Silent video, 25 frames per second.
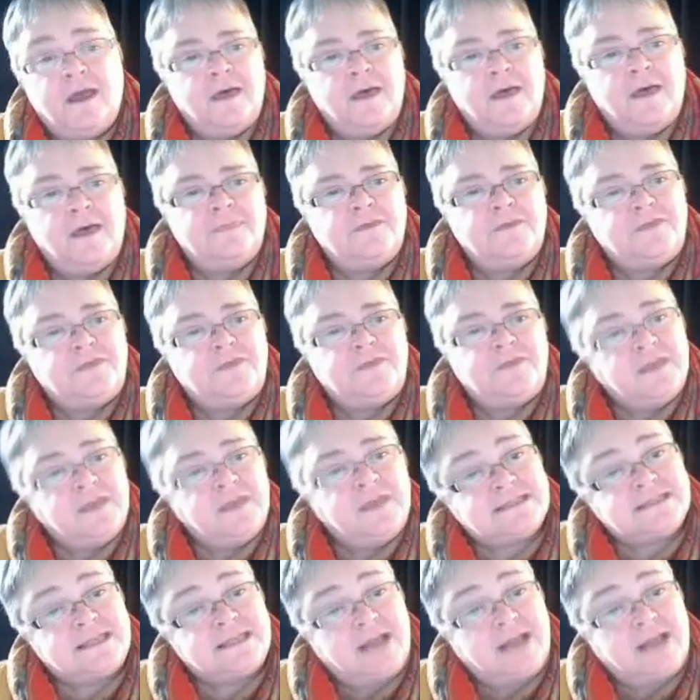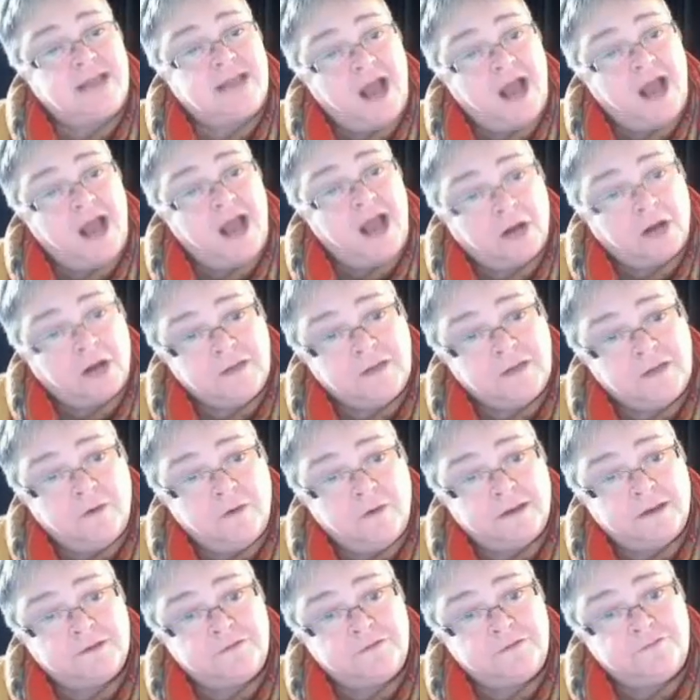The things that are
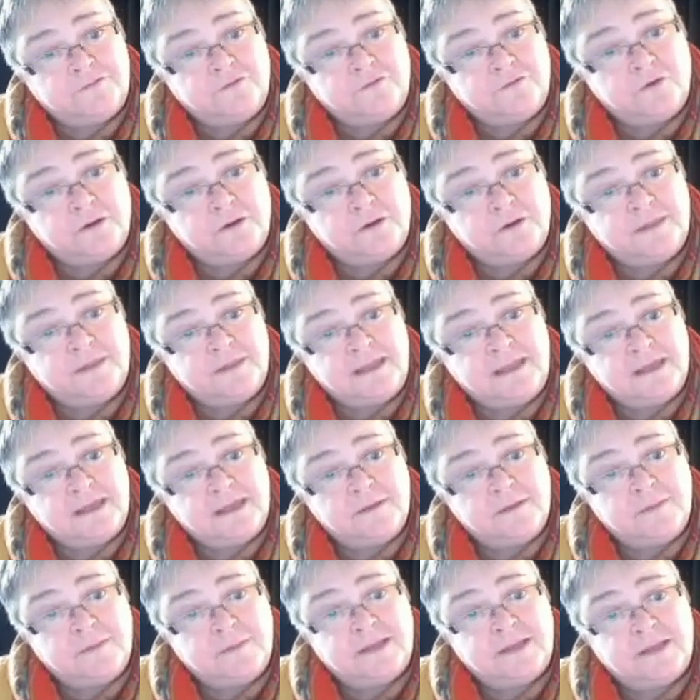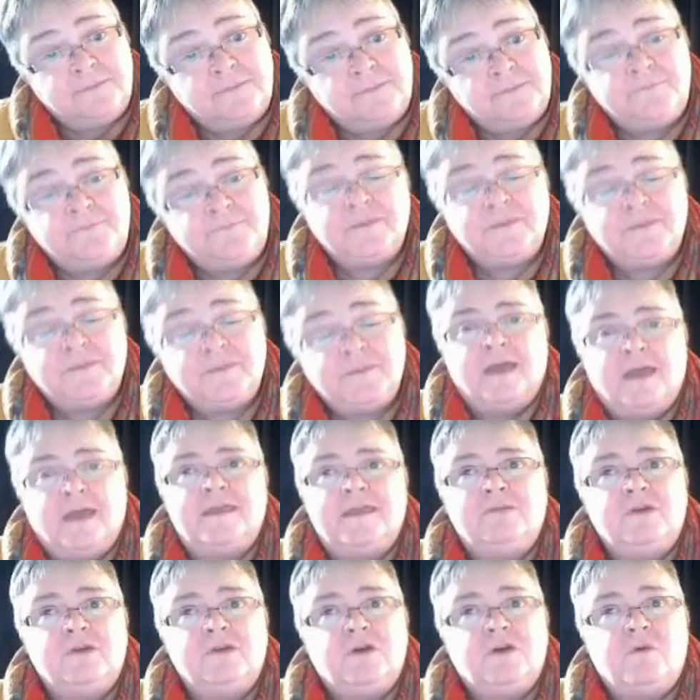required for the Gilman, they
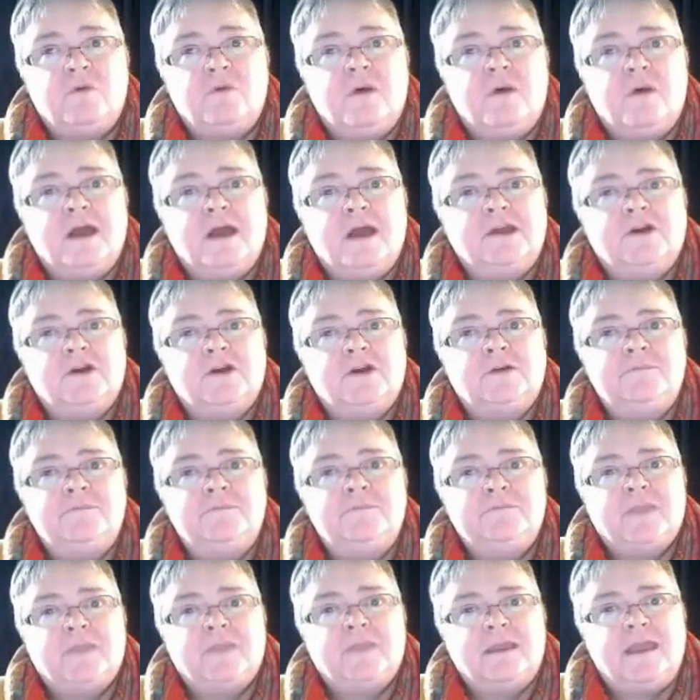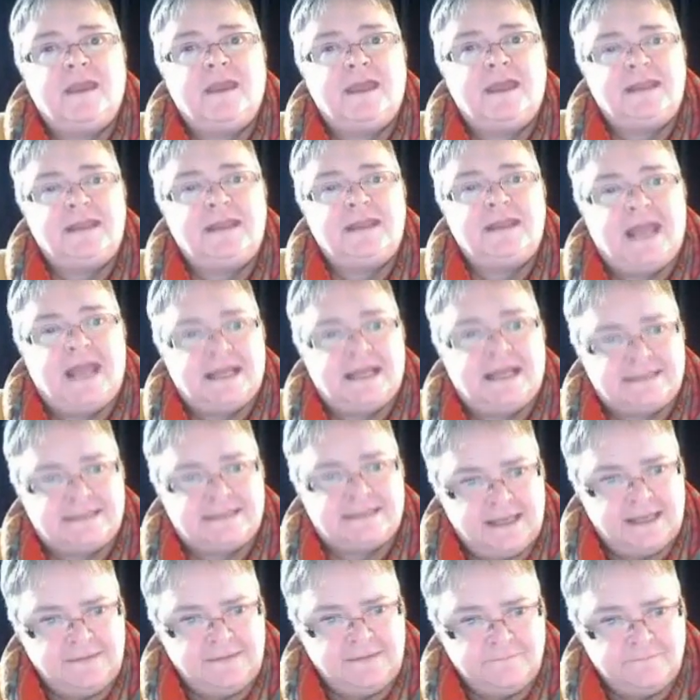require an essay,
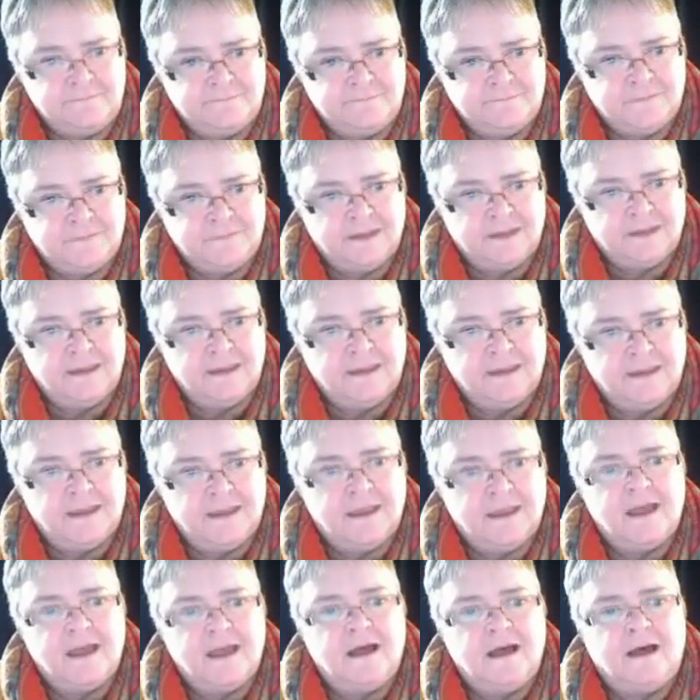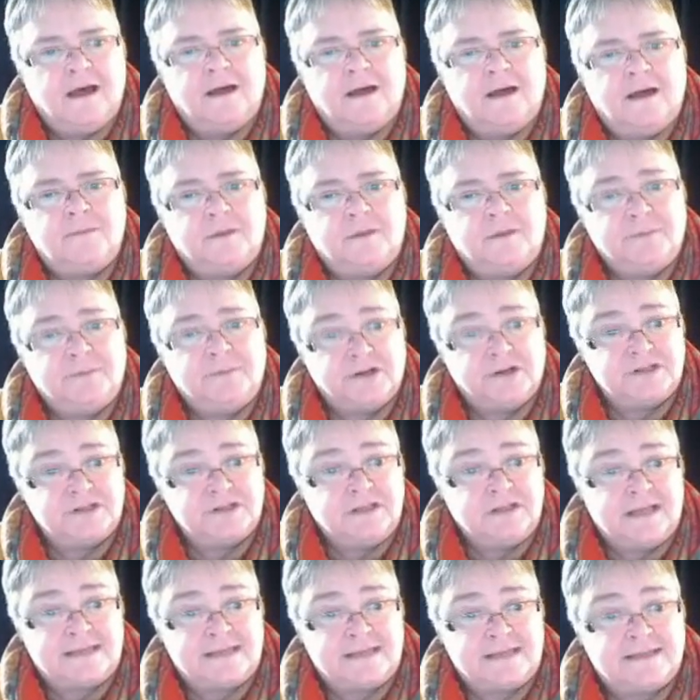a personal
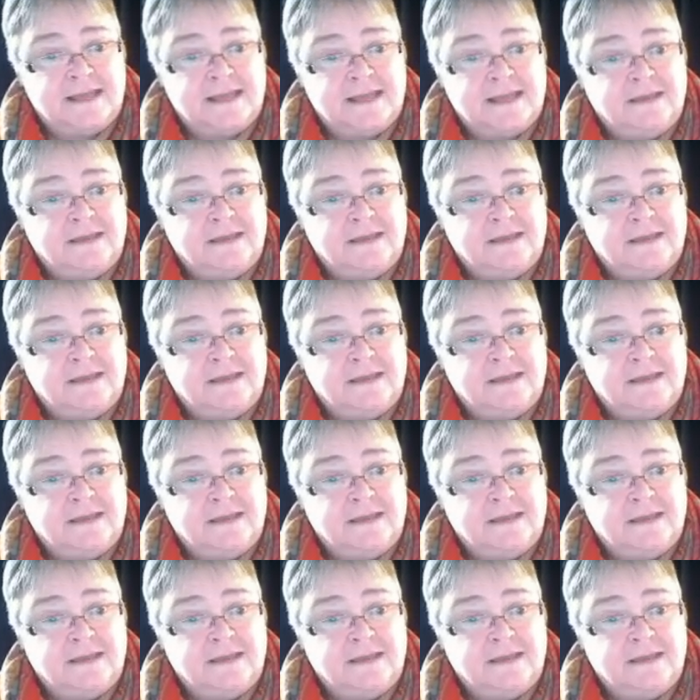essay,